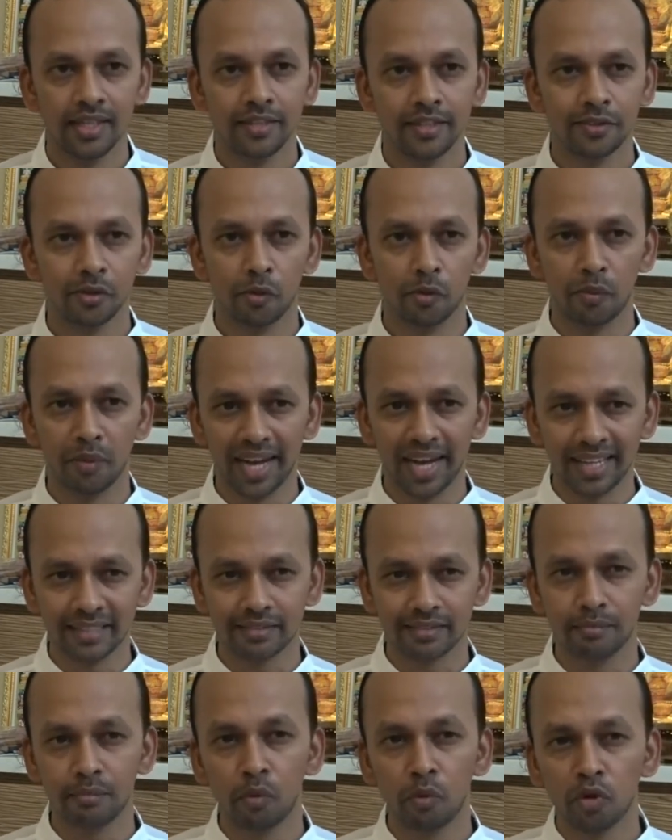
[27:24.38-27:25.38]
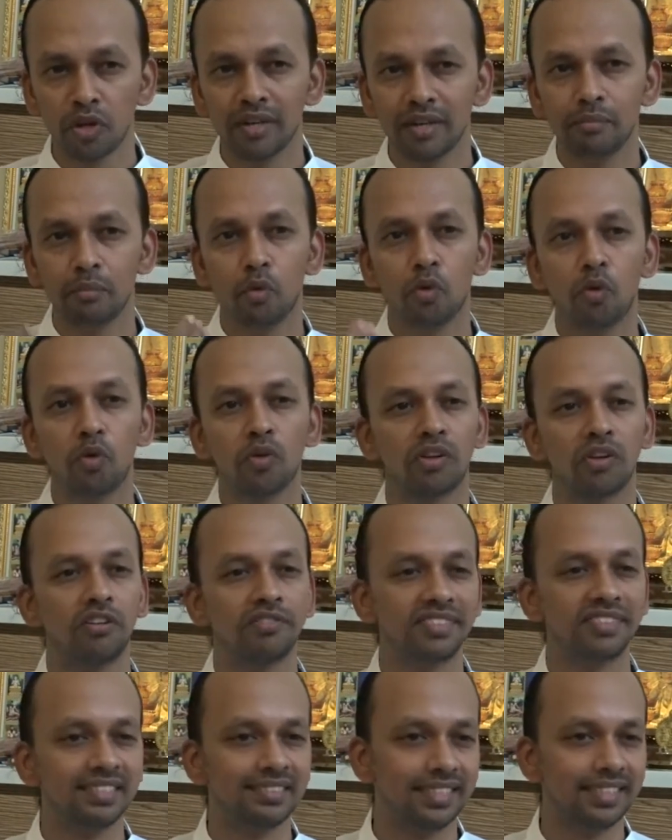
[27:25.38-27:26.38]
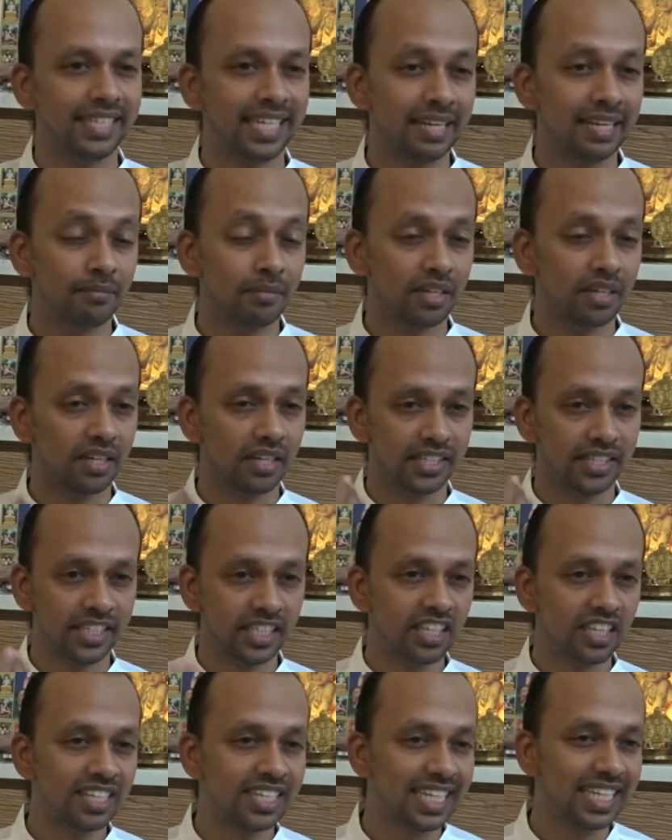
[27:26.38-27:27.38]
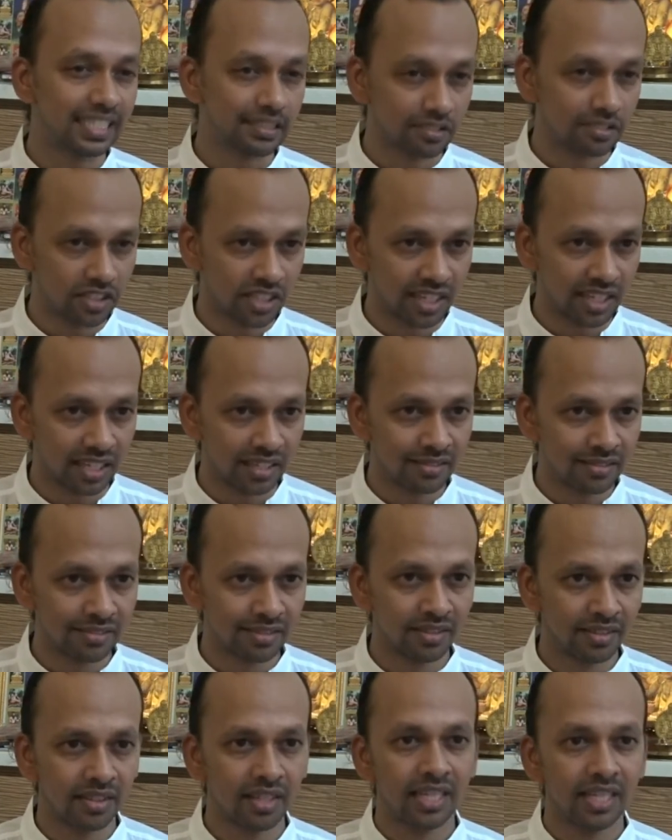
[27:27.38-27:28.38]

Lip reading: So as more and more of this yearning starts,